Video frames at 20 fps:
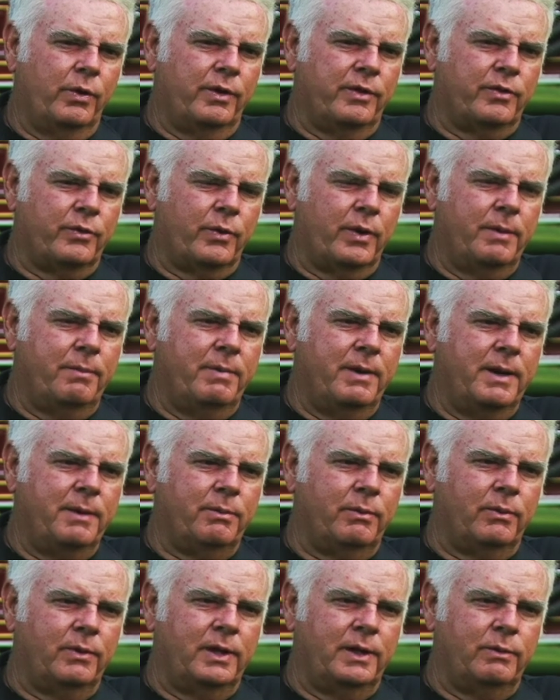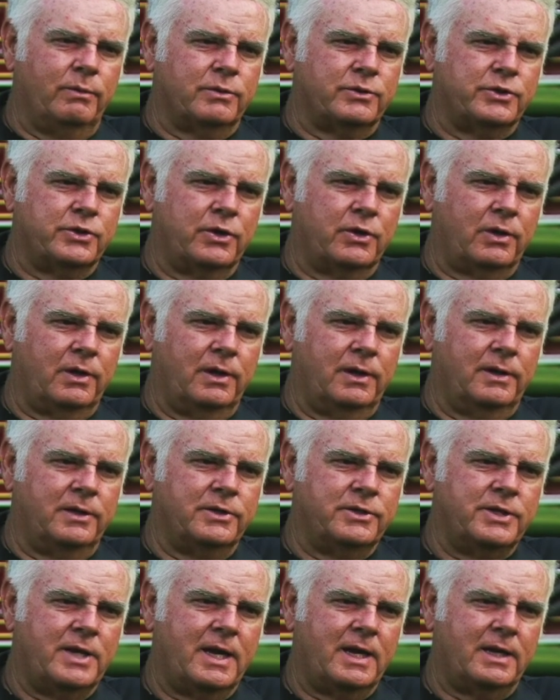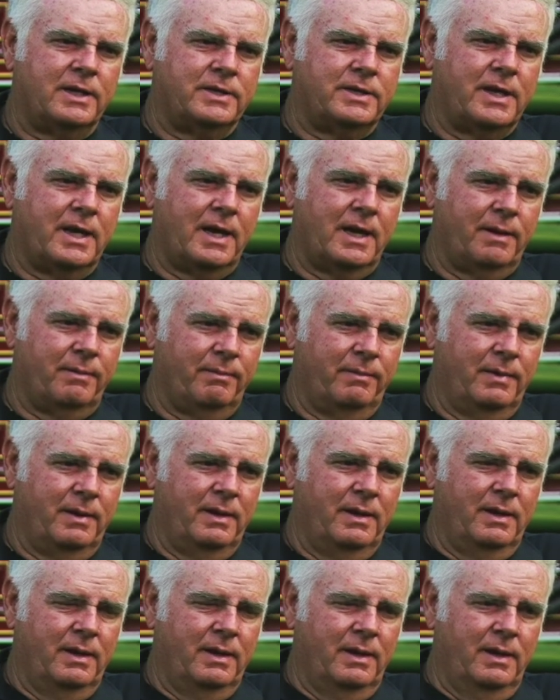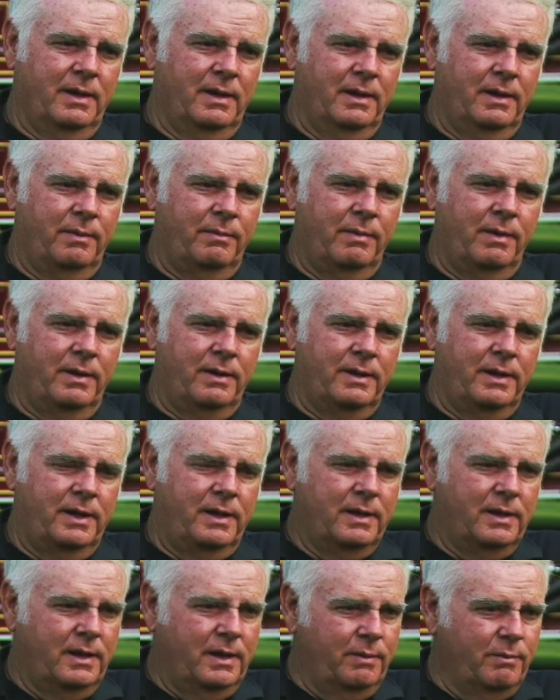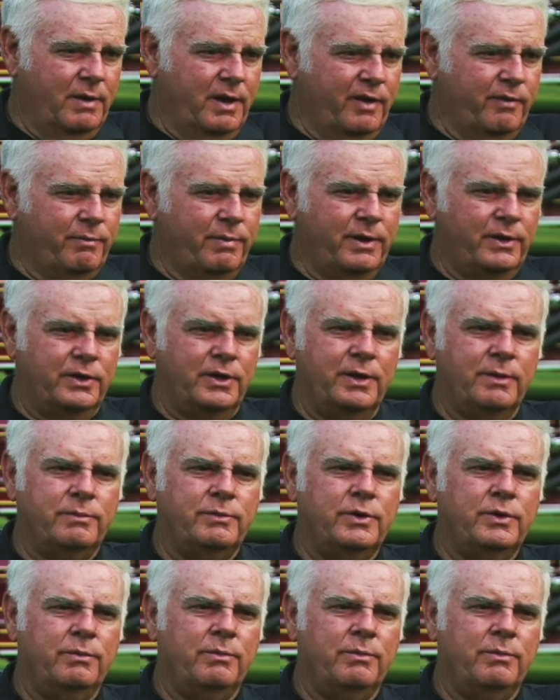than 3 people, he would circle it the second time. And by then, he may have picked up 2